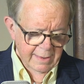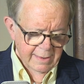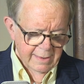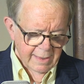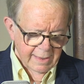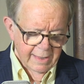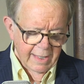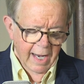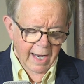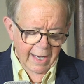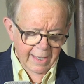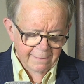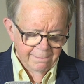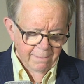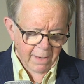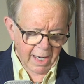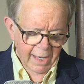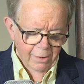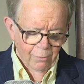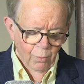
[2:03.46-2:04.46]
to
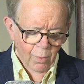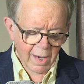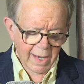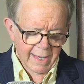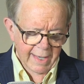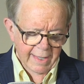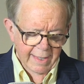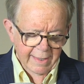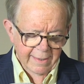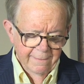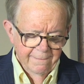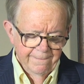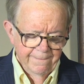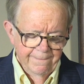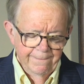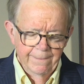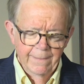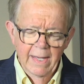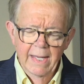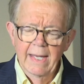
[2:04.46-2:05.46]
guide my way.
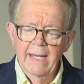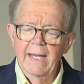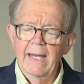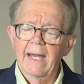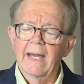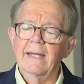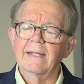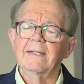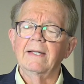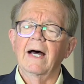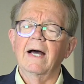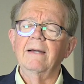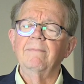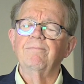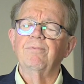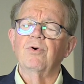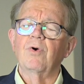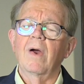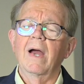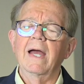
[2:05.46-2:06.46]
And I
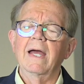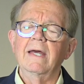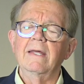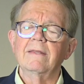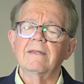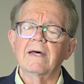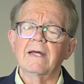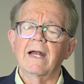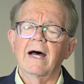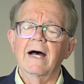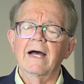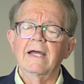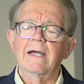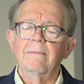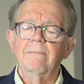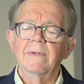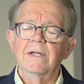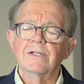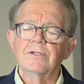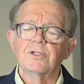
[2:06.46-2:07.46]
pray that I
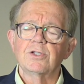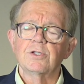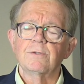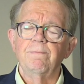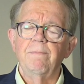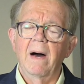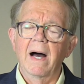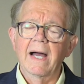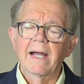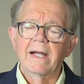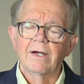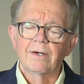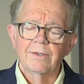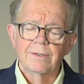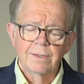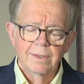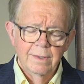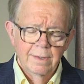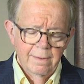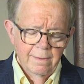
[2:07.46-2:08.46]
am
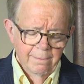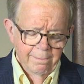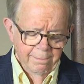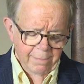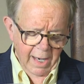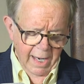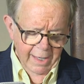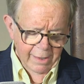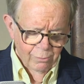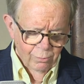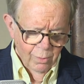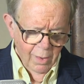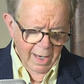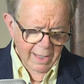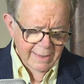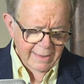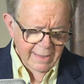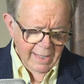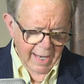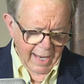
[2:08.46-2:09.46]
inspired by
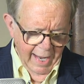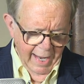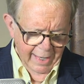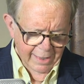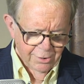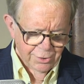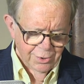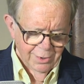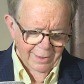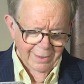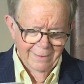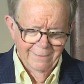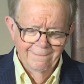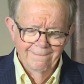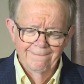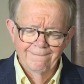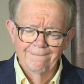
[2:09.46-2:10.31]
right action.